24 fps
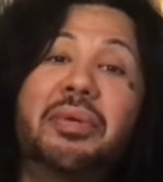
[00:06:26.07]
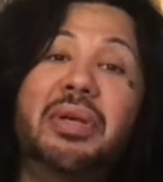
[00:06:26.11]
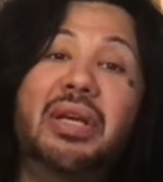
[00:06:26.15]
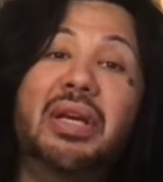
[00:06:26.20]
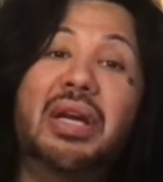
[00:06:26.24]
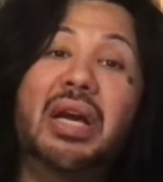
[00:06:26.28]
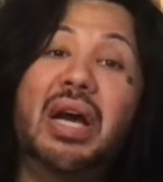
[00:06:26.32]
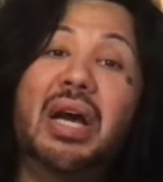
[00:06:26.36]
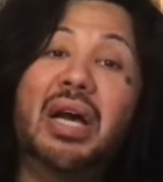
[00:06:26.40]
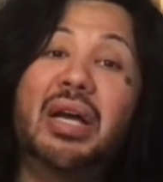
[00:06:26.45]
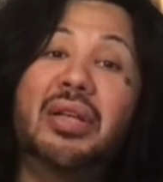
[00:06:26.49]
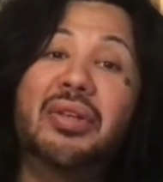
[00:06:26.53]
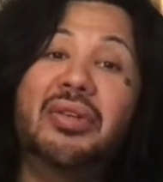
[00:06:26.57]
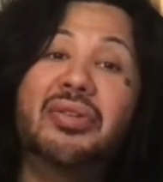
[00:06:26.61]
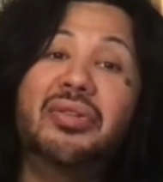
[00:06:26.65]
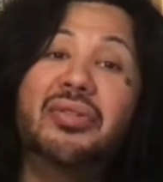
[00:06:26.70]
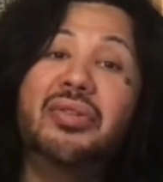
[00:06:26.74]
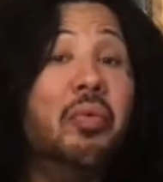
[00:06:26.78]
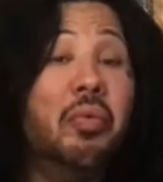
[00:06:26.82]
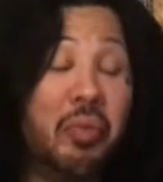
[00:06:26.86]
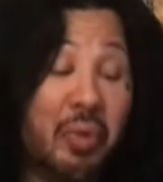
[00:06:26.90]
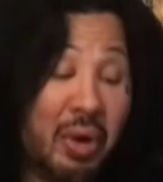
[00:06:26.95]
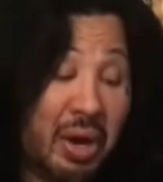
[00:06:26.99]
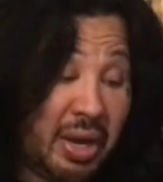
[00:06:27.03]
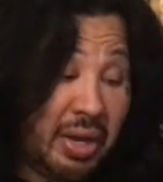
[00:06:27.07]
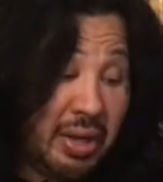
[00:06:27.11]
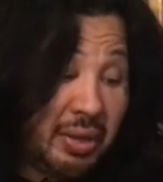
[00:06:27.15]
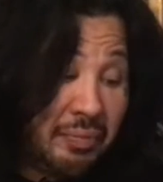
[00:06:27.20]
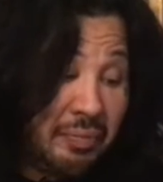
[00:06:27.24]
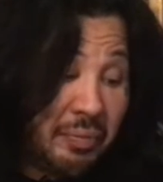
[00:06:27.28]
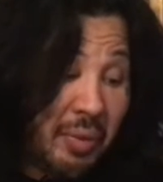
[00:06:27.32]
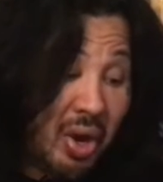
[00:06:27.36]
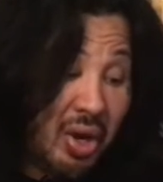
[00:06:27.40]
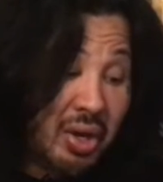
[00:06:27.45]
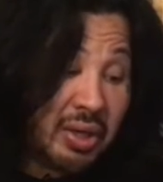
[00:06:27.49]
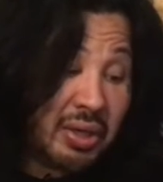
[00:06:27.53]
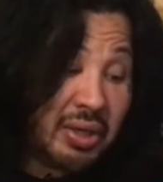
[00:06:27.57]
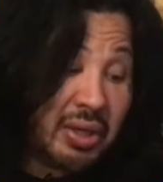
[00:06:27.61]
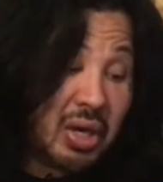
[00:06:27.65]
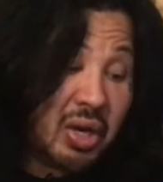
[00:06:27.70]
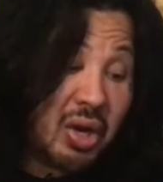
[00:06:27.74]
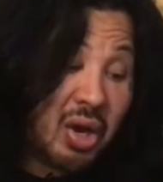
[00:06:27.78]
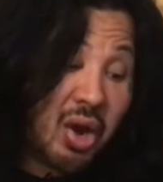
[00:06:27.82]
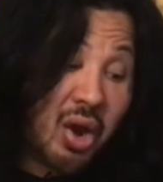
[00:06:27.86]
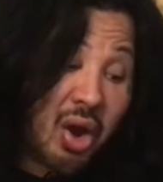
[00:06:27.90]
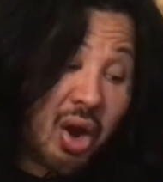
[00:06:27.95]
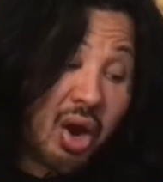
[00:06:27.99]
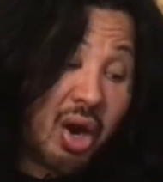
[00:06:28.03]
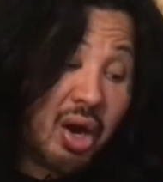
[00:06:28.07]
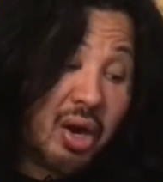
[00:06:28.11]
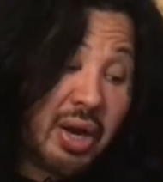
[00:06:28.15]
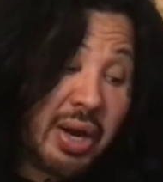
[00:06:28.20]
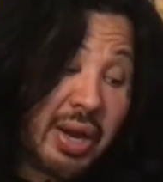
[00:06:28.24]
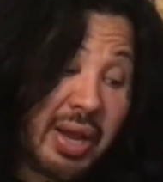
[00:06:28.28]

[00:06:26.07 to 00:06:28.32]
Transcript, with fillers: because what Mark R.